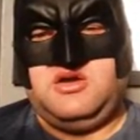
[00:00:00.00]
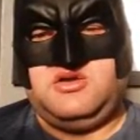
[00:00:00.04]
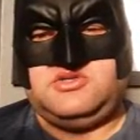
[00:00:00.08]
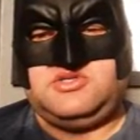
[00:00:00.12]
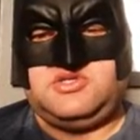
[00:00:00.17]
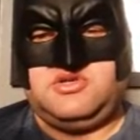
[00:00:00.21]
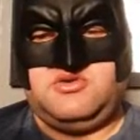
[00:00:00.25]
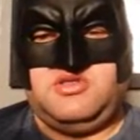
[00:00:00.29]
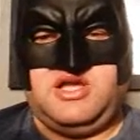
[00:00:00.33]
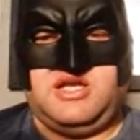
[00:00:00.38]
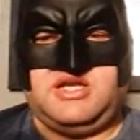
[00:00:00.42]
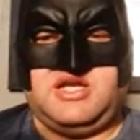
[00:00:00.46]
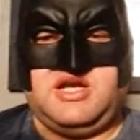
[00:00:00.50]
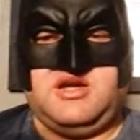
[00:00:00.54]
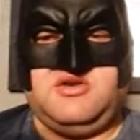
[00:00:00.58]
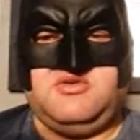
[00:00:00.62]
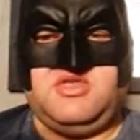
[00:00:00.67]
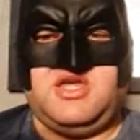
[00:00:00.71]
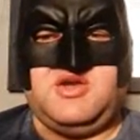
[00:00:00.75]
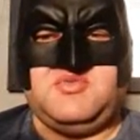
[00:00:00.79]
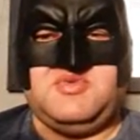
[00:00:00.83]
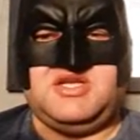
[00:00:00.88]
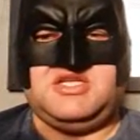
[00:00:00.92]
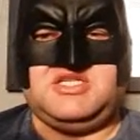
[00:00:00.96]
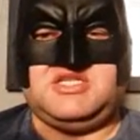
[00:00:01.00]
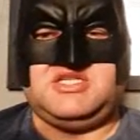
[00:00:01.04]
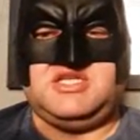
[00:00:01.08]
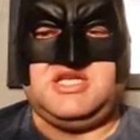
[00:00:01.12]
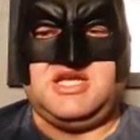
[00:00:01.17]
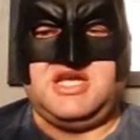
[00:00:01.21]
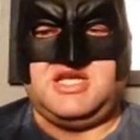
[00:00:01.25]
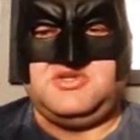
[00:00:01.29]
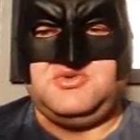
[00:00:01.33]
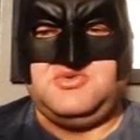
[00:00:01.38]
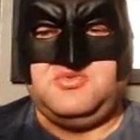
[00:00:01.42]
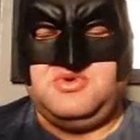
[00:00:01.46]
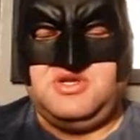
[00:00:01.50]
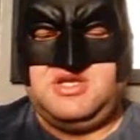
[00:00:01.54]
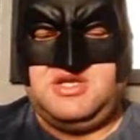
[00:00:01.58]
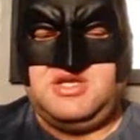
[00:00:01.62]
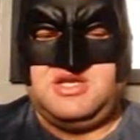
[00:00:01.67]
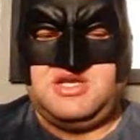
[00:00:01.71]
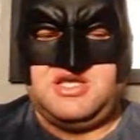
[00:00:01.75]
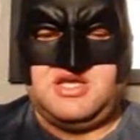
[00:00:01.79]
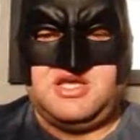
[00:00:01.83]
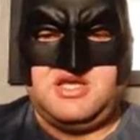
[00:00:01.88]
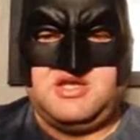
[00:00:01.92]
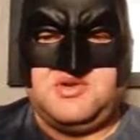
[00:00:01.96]
also like how they went to
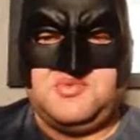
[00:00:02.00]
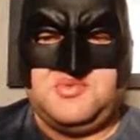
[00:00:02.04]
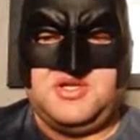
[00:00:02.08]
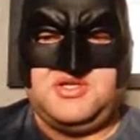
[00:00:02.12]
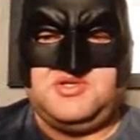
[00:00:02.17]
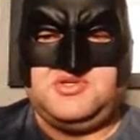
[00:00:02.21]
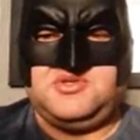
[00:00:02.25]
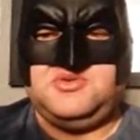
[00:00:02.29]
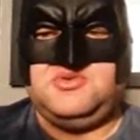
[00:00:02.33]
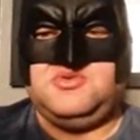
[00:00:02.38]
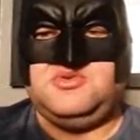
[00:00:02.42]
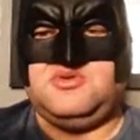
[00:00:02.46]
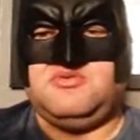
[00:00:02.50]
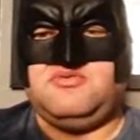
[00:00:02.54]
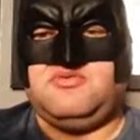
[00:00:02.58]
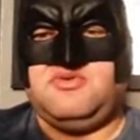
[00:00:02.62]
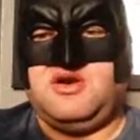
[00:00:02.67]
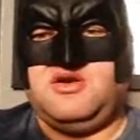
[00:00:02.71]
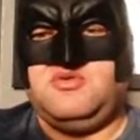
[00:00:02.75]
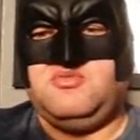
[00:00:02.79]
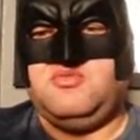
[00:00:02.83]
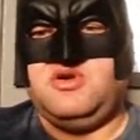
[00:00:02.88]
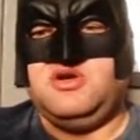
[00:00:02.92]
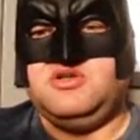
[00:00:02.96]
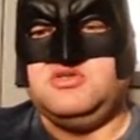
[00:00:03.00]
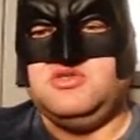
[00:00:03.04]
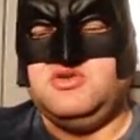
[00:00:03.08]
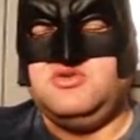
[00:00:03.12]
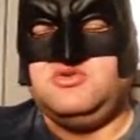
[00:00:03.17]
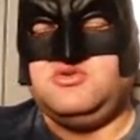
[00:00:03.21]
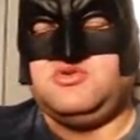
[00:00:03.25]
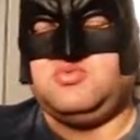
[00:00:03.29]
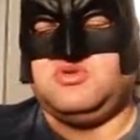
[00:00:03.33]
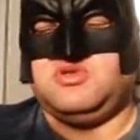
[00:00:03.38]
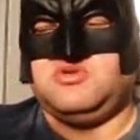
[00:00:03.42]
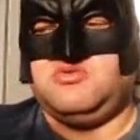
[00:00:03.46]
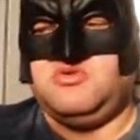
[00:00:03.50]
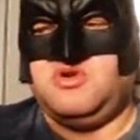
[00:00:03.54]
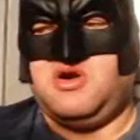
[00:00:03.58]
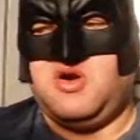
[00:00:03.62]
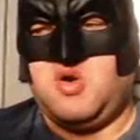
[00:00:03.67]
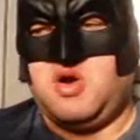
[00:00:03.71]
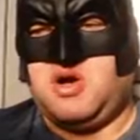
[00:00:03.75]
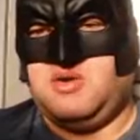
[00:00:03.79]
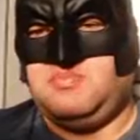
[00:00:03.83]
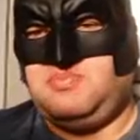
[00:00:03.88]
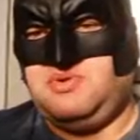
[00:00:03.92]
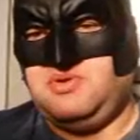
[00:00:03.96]
Tatooine and went to the farm where Luke will
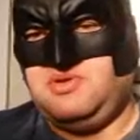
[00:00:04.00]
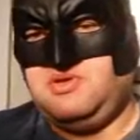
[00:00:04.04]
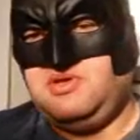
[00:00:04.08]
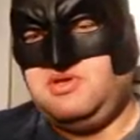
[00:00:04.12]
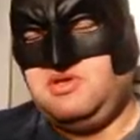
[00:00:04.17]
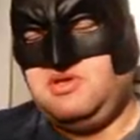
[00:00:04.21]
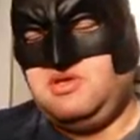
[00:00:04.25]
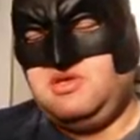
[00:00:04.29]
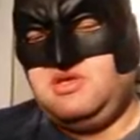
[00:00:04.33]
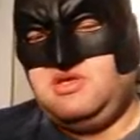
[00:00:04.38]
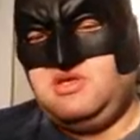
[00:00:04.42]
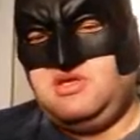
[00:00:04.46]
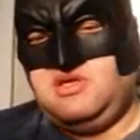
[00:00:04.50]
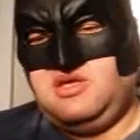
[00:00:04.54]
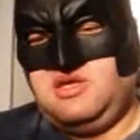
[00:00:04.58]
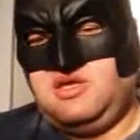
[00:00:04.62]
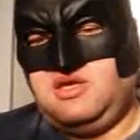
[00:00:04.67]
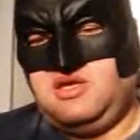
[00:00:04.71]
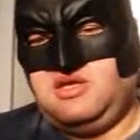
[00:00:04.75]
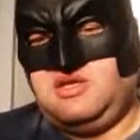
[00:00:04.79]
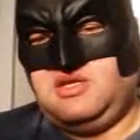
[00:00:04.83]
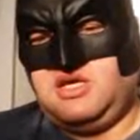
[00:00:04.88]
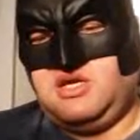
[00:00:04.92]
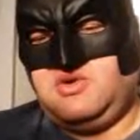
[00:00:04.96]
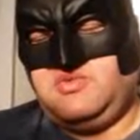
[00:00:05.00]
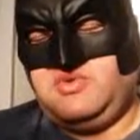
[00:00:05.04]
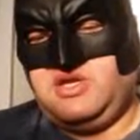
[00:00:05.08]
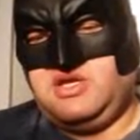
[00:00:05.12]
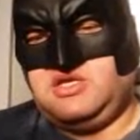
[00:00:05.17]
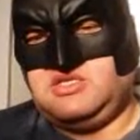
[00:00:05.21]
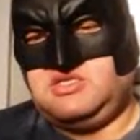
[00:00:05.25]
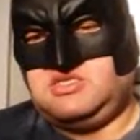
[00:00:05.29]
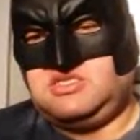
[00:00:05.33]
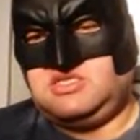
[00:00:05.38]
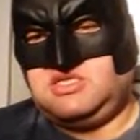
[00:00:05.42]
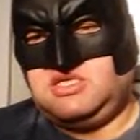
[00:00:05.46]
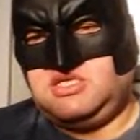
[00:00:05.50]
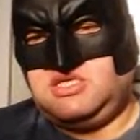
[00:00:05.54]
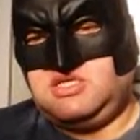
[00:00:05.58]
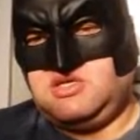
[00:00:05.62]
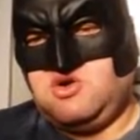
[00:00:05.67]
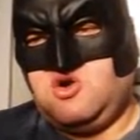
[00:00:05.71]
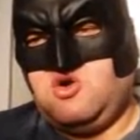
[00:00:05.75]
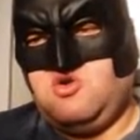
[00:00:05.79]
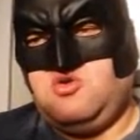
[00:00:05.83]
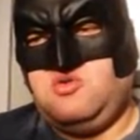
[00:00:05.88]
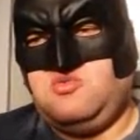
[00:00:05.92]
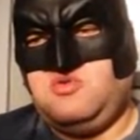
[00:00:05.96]
grow up, and how we got to
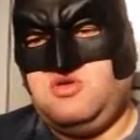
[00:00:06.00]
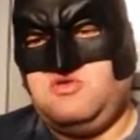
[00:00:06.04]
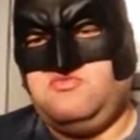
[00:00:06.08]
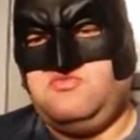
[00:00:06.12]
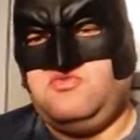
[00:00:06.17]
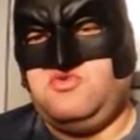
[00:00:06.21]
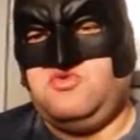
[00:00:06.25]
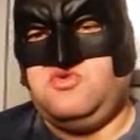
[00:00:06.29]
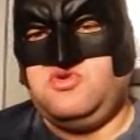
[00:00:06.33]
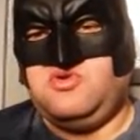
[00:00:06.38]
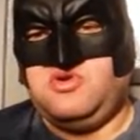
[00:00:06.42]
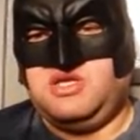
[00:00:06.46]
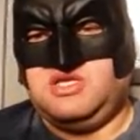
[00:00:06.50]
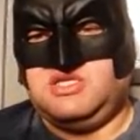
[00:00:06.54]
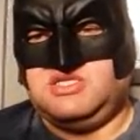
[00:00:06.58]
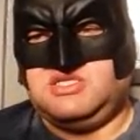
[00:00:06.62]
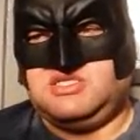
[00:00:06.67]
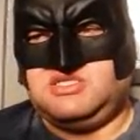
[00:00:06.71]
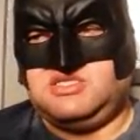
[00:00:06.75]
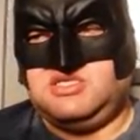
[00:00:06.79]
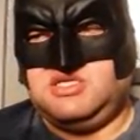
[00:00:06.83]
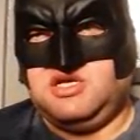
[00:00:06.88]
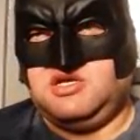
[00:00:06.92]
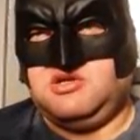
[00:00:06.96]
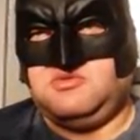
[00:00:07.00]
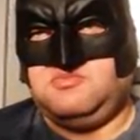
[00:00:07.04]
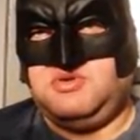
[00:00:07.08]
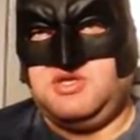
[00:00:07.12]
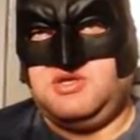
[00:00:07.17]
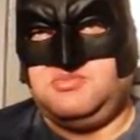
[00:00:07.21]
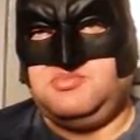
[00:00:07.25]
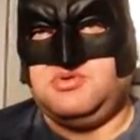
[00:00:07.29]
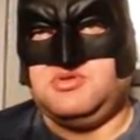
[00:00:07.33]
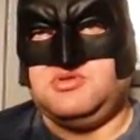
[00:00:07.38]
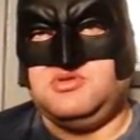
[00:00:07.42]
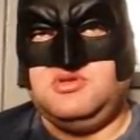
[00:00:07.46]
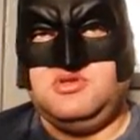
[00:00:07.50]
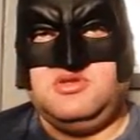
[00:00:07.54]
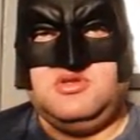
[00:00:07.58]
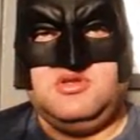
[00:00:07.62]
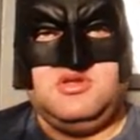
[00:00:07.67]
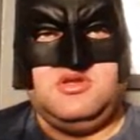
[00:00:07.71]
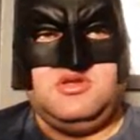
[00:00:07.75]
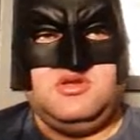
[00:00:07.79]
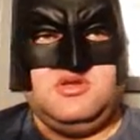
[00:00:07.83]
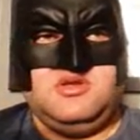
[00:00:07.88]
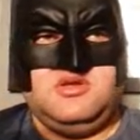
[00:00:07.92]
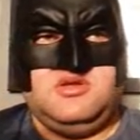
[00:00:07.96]
see Owen and Beru as young people.
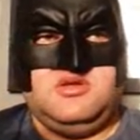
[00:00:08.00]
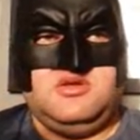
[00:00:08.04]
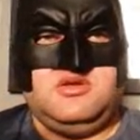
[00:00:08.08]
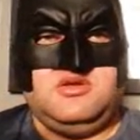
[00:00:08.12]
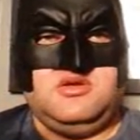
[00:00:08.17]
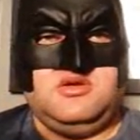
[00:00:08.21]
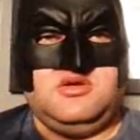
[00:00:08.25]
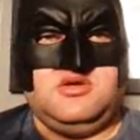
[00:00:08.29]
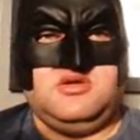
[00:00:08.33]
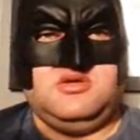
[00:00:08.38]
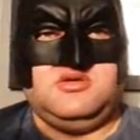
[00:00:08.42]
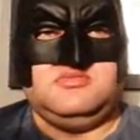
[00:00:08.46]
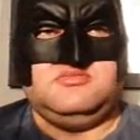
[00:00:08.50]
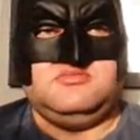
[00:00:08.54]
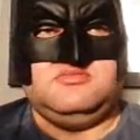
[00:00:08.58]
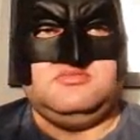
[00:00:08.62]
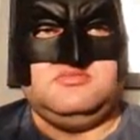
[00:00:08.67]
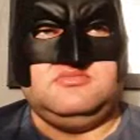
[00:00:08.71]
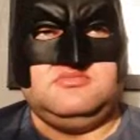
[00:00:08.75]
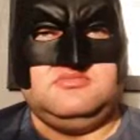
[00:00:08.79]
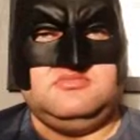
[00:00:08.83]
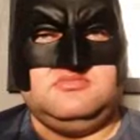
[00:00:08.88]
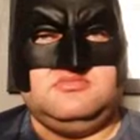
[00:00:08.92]
I